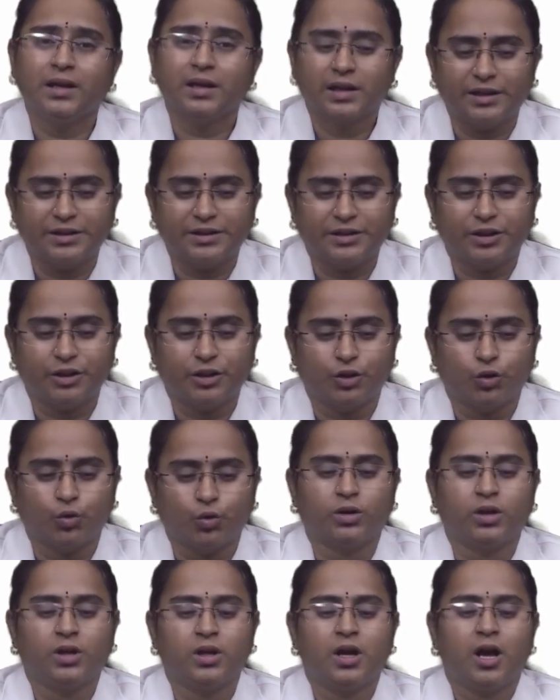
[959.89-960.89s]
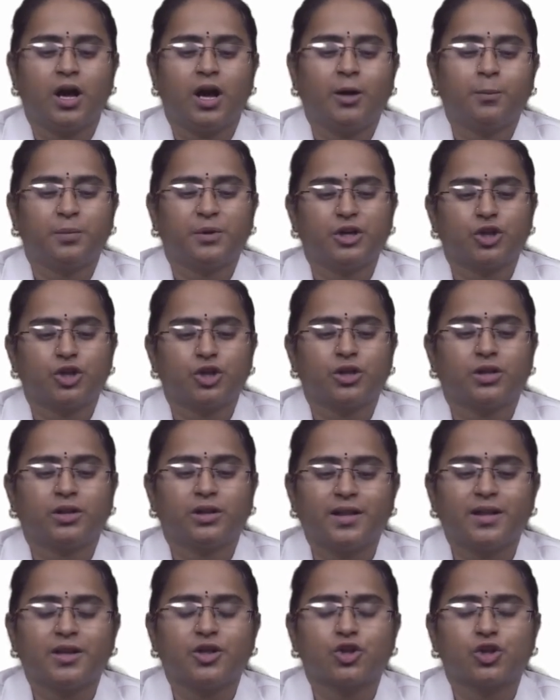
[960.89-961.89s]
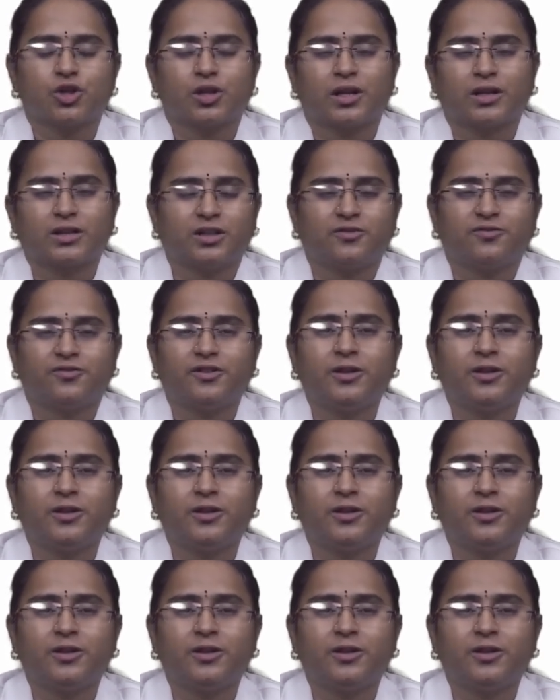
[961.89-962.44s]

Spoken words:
continued, and patient is instructed